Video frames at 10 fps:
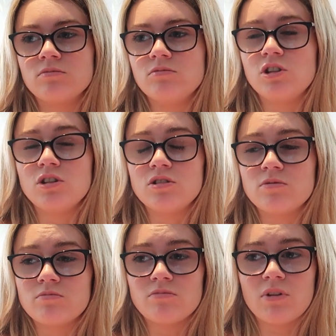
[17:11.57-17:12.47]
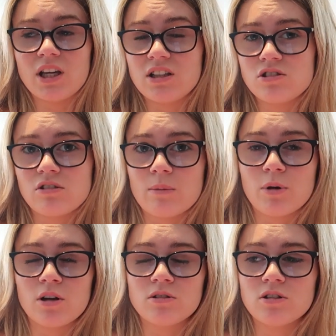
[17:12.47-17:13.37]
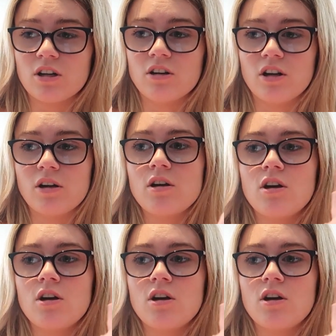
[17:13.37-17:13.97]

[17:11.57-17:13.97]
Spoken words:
use my Instagram post, I don't know,